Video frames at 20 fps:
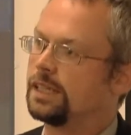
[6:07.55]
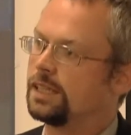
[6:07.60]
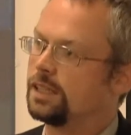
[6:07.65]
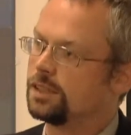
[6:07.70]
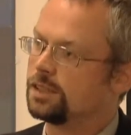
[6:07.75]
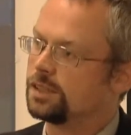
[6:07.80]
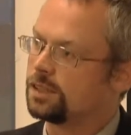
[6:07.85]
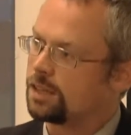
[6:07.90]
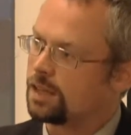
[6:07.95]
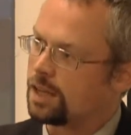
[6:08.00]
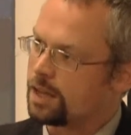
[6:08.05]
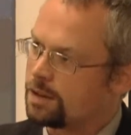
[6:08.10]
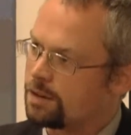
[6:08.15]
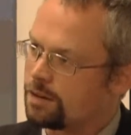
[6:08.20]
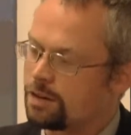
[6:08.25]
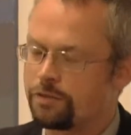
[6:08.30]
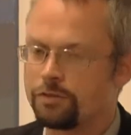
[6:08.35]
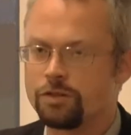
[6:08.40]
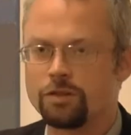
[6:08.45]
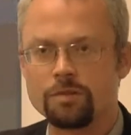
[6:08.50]
and I
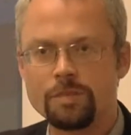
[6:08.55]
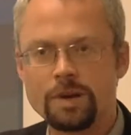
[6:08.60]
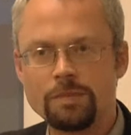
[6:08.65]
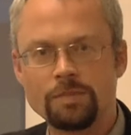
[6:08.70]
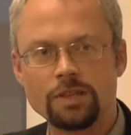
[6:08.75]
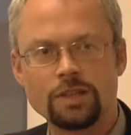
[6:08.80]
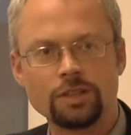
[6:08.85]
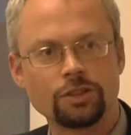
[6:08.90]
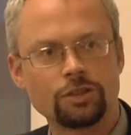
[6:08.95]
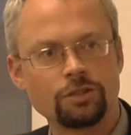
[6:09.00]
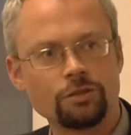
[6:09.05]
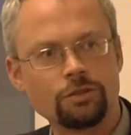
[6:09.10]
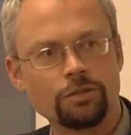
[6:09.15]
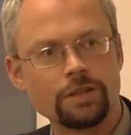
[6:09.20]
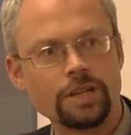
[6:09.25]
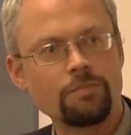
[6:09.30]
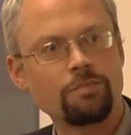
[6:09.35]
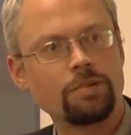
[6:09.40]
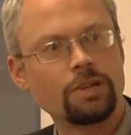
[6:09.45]
don't know if you remember the story,